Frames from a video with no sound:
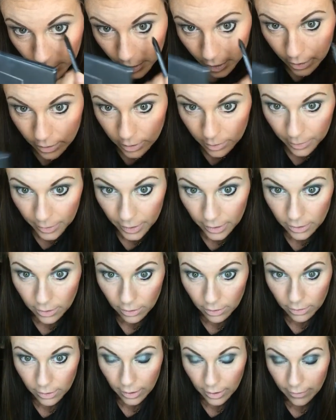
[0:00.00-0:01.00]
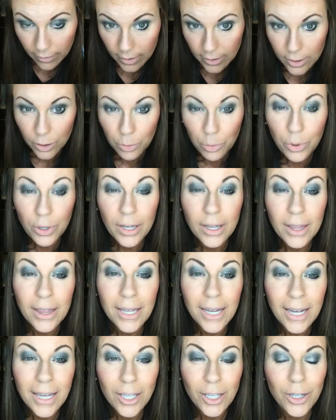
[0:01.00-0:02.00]
my husband gets off. Leave it so pretty.
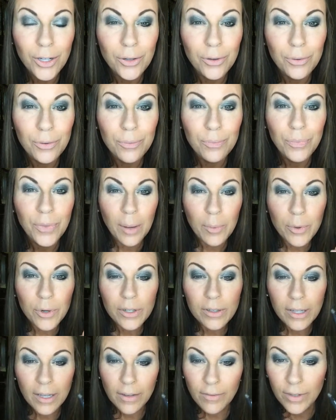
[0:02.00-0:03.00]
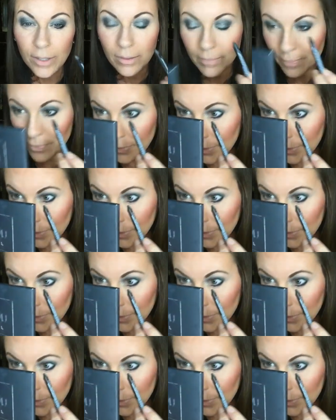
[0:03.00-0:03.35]
Thank you. I'm going to leave it.